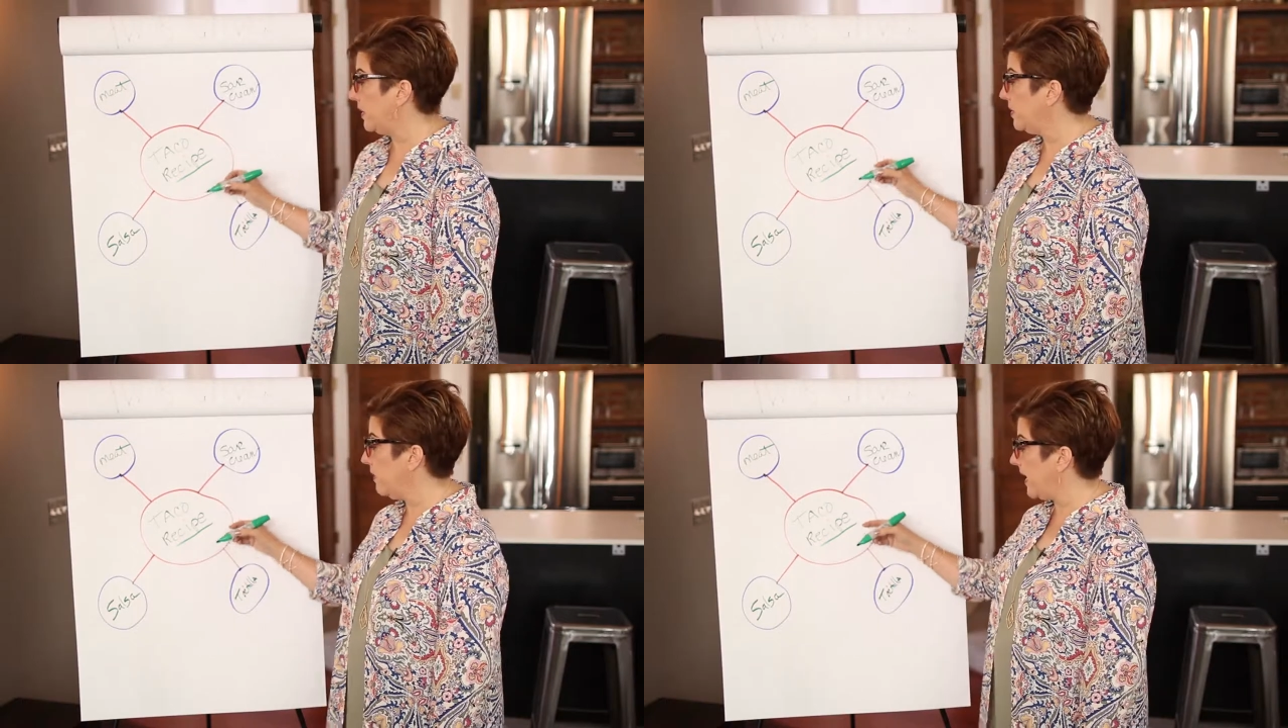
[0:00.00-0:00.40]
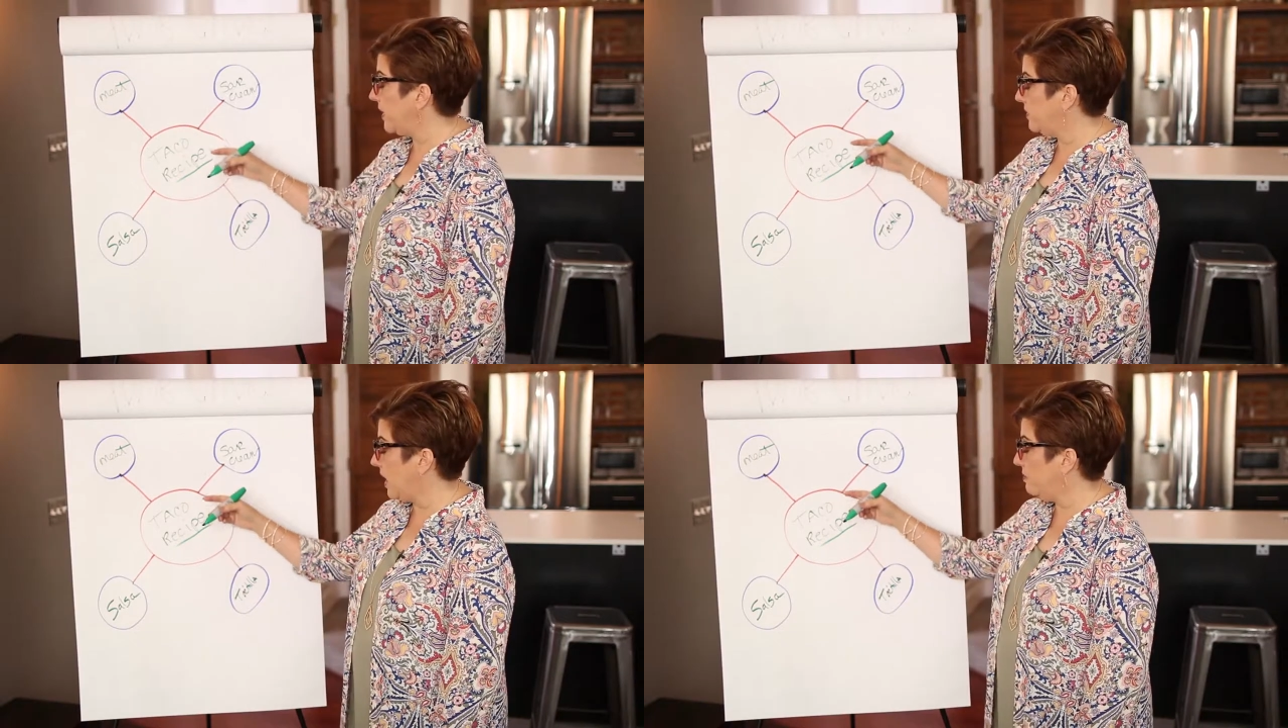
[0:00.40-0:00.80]
gonna write
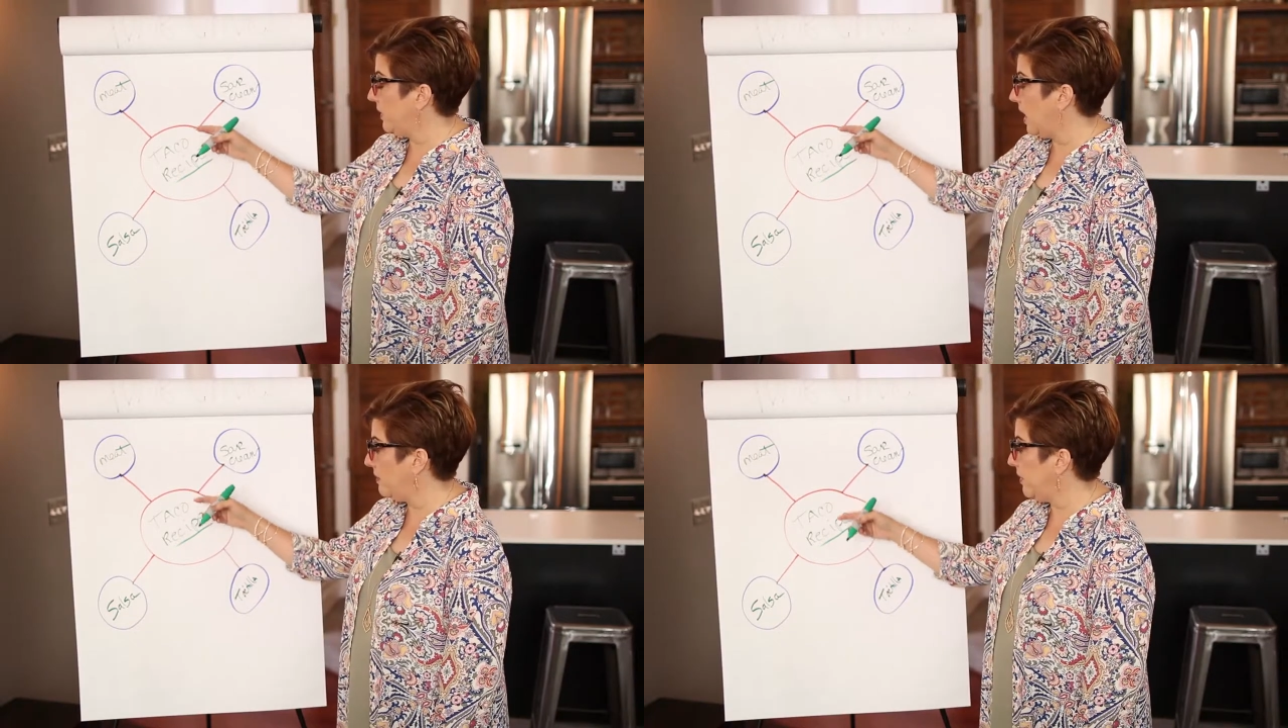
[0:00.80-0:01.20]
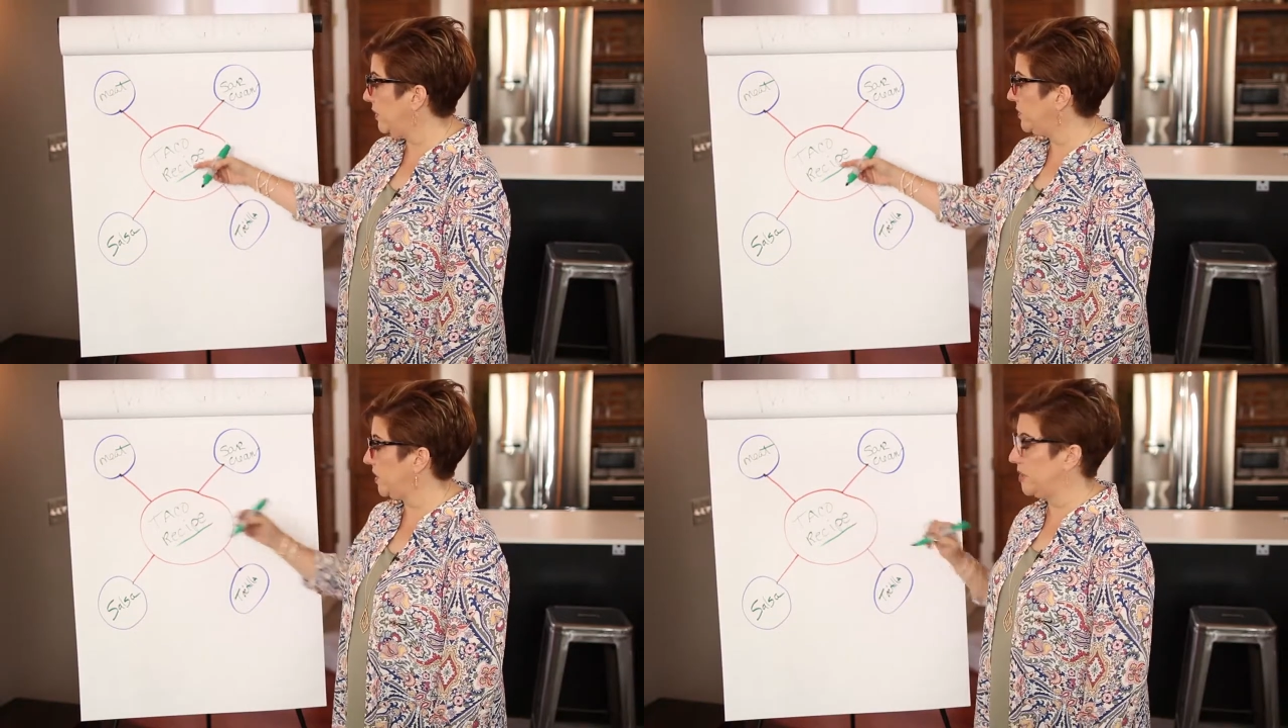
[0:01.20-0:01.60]
a, a, blog
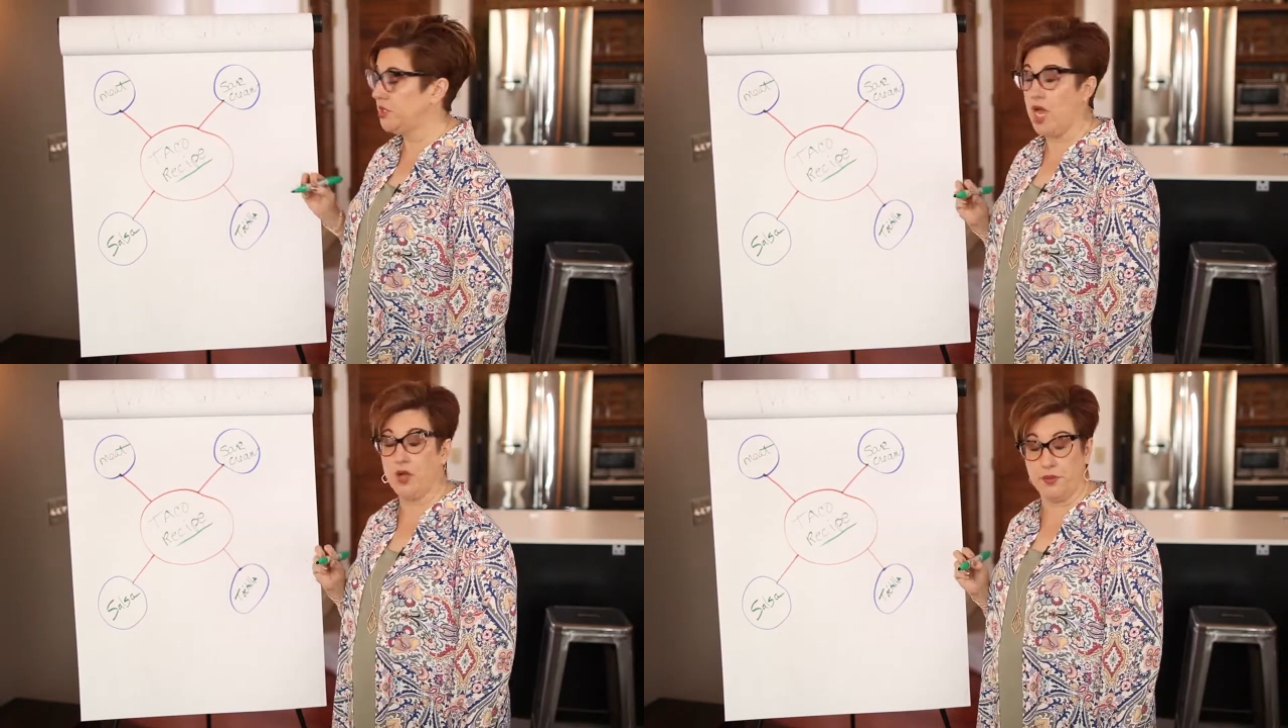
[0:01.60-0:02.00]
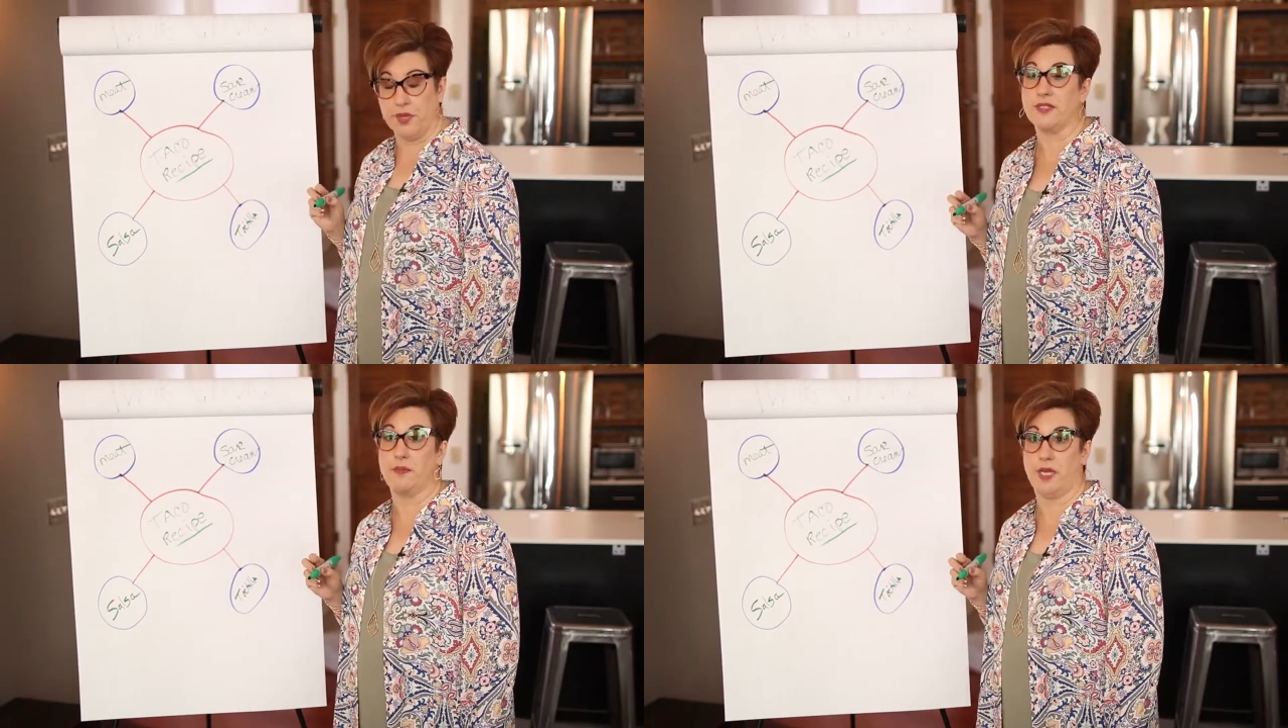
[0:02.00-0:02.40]
post on taco
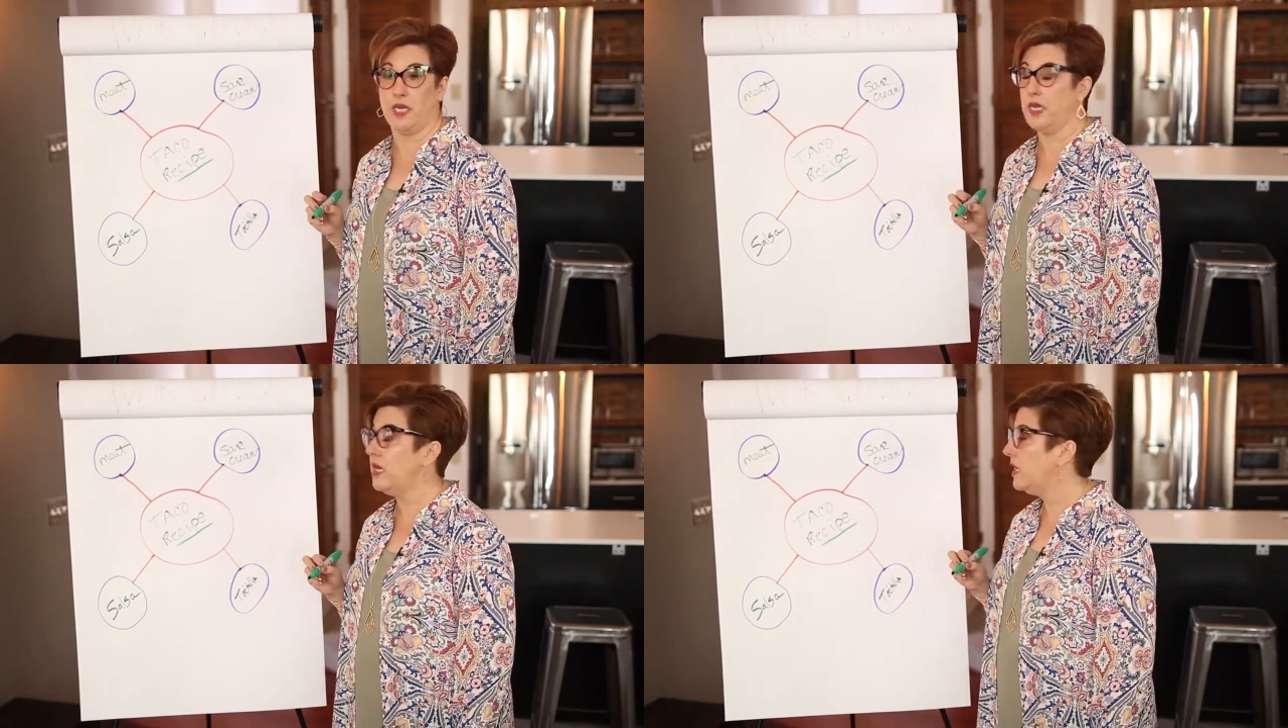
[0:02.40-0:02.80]
recipe,